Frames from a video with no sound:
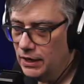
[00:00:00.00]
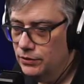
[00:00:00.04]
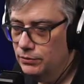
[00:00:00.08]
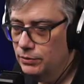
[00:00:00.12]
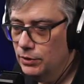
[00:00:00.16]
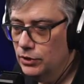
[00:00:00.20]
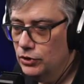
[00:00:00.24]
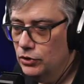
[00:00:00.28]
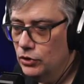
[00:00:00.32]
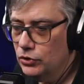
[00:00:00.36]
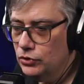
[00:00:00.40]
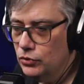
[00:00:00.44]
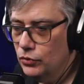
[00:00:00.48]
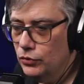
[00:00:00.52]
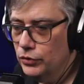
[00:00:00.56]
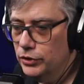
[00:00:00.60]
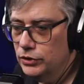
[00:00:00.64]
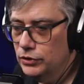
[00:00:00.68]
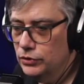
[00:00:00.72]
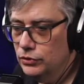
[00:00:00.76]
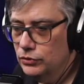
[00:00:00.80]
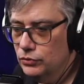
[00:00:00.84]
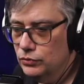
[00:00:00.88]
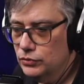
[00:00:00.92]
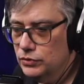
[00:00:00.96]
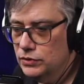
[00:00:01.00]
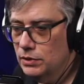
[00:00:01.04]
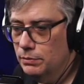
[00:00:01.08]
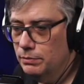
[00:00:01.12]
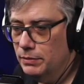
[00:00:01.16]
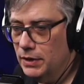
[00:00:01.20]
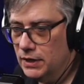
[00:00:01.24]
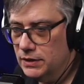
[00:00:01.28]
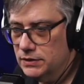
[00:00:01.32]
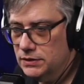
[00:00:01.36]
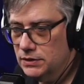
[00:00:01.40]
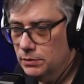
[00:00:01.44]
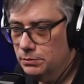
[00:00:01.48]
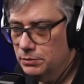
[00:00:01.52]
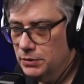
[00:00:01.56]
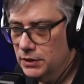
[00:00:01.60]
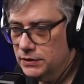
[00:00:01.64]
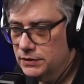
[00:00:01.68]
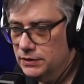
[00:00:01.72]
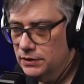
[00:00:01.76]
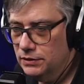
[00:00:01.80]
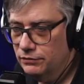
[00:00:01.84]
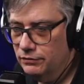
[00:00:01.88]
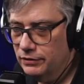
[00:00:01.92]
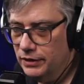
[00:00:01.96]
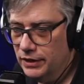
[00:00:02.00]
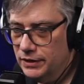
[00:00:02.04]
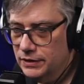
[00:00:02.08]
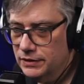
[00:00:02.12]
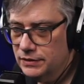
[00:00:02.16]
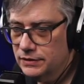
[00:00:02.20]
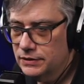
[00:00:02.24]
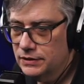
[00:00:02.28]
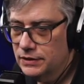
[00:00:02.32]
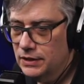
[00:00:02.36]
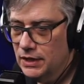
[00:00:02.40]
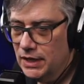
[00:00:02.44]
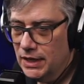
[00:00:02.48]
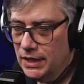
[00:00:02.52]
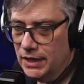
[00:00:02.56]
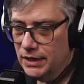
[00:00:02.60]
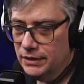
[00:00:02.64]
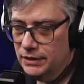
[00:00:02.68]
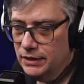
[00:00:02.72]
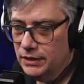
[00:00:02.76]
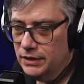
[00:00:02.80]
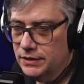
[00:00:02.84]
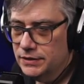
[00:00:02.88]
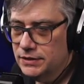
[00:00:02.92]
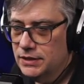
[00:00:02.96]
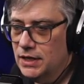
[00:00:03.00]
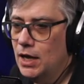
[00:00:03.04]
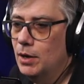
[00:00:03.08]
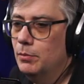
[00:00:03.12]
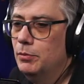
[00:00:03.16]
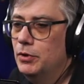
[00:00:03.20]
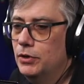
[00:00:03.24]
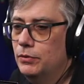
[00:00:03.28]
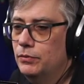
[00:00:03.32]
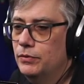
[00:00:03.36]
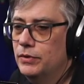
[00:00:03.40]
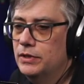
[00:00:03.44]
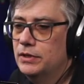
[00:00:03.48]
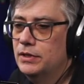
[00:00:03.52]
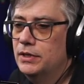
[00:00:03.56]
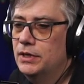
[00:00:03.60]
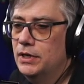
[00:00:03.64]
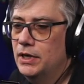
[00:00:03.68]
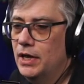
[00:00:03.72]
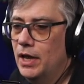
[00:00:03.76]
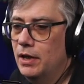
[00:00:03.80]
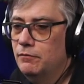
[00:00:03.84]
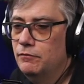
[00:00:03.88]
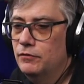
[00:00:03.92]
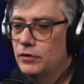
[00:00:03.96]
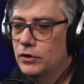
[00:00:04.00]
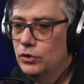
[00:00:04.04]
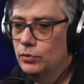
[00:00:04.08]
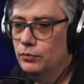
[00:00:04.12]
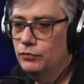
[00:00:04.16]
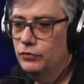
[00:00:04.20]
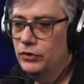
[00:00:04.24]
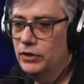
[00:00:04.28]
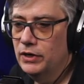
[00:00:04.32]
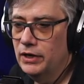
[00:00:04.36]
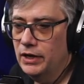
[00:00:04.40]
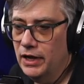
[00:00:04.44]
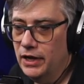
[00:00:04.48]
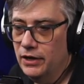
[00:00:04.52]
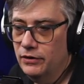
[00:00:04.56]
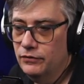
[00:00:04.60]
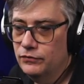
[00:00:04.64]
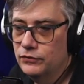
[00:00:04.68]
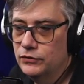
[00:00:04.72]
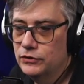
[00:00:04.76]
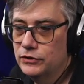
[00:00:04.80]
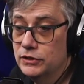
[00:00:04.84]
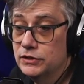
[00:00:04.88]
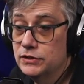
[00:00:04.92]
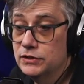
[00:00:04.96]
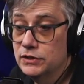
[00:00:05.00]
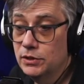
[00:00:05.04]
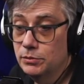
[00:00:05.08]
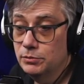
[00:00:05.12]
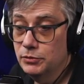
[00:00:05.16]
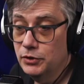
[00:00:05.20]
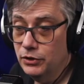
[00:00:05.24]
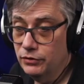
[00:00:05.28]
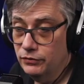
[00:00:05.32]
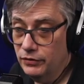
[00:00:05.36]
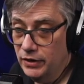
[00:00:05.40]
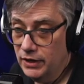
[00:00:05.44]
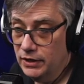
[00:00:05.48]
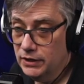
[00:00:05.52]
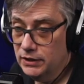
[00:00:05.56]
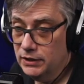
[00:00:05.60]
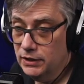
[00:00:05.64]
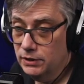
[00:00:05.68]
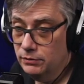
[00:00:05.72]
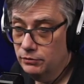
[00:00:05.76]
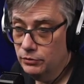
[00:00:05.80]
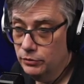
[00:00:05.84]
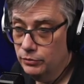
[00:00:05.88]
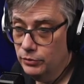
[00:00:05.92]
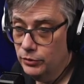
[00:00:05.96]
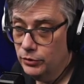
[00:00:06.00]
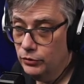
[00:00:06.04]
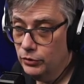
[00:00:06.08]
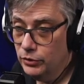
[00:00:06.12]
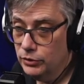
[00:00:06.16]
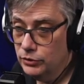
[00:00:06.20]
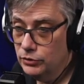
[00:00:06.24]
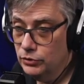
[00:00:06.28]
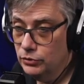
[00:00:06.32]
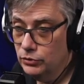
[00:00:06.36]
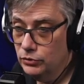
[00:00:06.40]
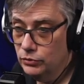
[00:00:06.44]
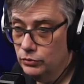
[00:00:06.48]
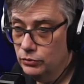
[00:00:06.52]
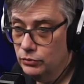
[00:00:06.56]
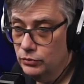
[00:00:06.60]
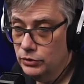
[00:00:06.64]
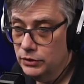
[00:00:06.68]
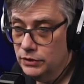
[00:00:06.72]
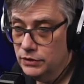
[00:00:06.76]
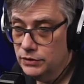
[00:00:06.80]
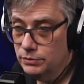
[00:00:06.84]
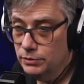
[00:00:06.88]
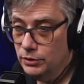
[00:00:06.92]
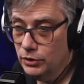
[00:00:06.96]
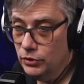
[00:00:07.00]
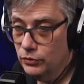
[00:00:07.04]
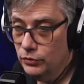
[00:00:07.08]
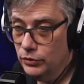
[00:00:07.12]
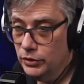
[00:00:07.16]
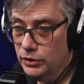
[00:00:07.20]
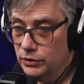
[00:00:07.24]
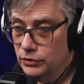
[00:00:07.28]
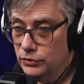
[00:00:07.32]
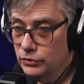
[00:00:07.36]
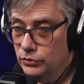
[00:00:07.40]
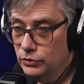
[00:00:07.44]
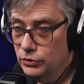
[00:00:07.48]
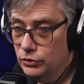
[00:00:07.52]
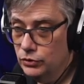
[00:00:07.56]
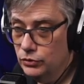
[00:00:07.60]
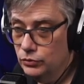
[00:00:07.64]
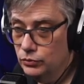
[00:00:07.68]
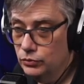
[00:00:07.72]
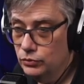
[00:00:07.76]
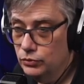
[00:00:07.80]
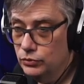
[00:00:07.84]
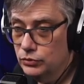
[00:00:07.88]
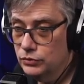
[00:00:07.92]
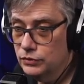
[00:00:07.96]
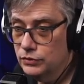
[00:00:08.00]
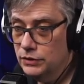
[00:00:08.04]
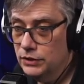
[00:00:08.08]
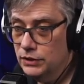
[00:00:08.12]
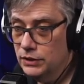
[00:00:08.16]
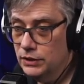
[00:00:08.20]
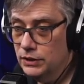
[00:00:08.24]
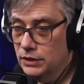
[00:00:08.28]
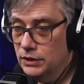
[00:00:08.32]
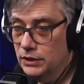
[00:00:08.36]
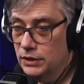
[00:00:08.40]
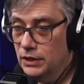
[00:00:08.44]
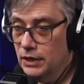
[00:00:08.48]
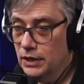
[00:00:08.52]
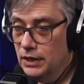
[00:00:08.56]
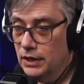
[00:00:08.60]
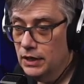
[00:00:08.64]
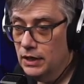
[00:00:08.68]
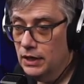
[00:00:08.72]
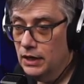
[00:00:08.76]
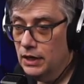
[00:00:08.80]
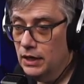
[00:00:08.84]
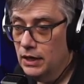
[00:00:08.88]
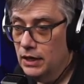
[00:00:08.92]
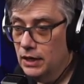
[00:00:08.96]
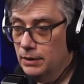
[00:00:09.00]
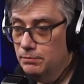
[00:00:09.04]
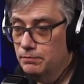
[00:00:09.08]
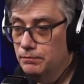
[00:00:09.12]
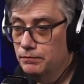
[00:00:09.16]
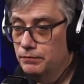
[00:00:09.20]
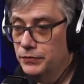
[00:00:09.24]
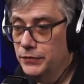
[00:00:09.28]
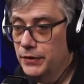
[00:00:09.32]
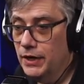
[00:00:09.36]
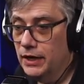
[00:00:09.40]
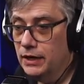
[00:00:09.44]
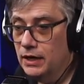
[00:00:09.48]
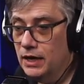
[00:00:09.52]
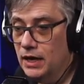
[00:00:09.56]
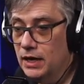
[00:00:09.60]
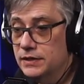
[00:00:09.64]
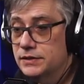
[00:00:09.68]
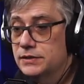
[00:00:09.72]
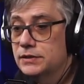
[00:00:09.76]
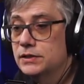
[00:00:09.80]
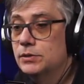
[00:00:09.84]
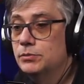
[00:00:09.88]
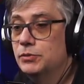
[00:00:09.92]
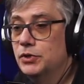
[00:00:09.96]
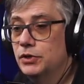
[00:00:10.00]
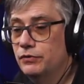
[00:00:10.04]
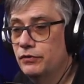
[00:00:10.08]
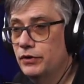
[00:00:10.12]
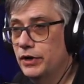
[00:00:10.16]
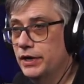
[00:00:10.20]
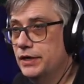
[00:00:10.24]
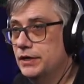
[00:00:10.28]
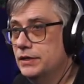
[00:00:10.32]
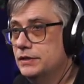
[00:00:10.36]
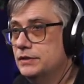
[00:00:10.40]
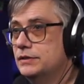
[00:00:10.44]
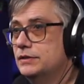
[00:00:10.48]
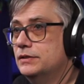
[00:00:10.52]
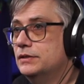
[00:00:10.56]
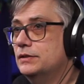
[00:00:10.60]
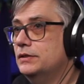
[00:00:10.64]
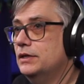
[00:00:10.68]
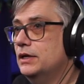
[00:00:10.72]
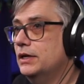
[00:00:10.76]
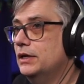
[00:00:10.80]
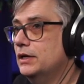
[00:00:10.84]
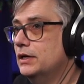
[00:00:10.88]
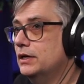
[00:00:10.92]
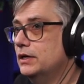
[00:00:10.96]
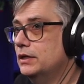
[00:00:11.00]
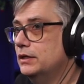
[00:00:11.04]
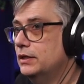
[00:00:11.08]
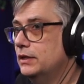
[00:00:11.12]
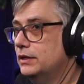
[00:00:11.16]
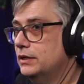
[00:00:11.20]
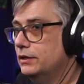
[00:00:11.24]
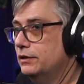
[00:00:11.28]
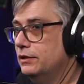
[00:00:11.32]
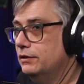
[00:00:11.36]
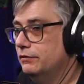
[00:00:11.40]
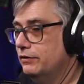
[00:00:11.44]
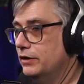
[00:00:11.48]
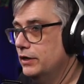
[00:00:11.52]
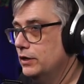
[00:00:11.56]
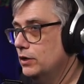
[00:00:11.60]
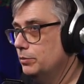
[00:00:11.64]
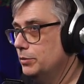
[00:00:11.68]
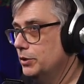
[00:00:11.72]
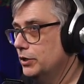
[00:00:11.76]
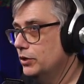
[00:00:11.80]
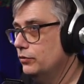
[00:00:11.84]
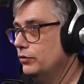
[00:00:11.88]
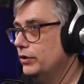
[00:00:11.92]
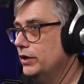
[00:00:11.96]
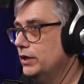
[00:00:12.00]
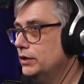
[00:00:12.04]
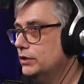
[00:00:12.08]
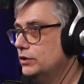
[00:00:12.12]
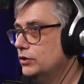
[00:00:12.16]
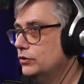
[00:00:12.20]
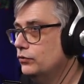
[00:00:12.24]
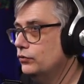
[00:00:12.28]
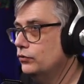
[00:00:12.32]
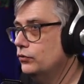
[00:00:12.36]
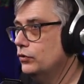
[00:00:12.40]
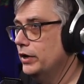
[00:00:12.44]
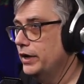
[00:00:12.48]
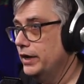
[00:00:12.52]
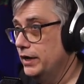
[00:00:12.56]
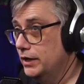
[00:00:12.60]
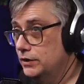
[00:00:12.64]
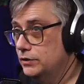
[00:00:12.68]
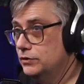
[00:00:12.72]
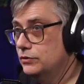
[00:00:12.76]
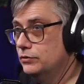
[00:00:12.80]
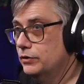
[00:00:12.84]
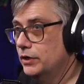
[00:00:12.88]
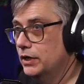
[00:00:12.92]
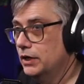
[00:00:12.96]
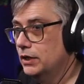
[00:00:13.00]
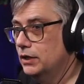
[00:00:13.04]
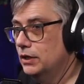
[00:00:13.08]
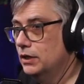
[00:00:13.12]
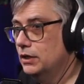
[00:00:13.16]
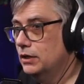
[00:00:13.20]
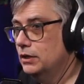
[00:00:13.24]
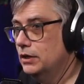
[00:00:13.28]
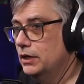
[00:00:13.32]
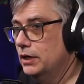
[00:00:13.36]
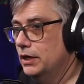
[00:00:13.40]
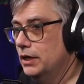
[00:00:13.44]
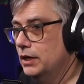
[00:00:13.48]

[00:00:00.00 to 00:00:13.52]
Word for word: and we're not going to use the master bus device that is coming with the Envelop for Live system directly. What we're going to do is is we're going to use the um, custom device uh, that the developer created for head tracking.